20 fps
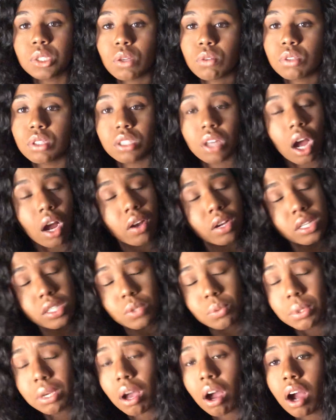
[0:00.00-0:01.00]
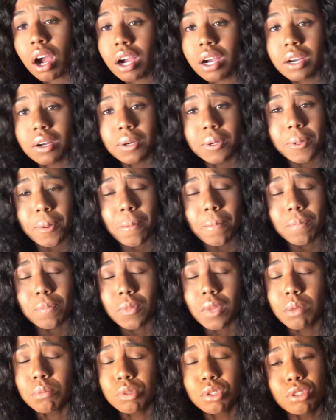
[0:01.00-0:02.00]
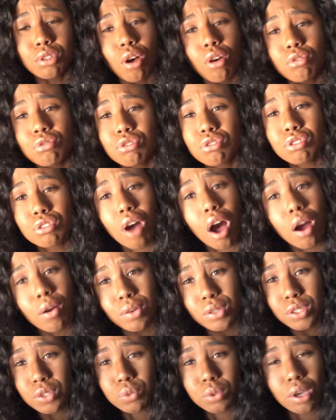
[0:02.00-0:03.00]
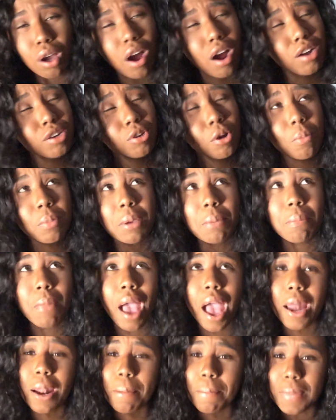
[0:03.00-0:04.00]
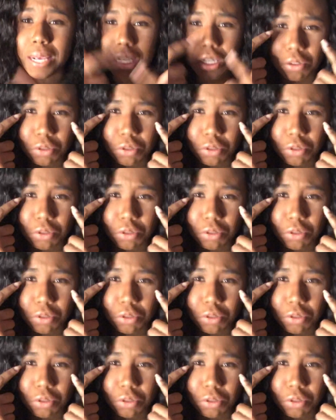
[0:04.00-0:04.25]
so sorry, sweetheart. I'm so sorry, sweetheart. Don't be mad at me.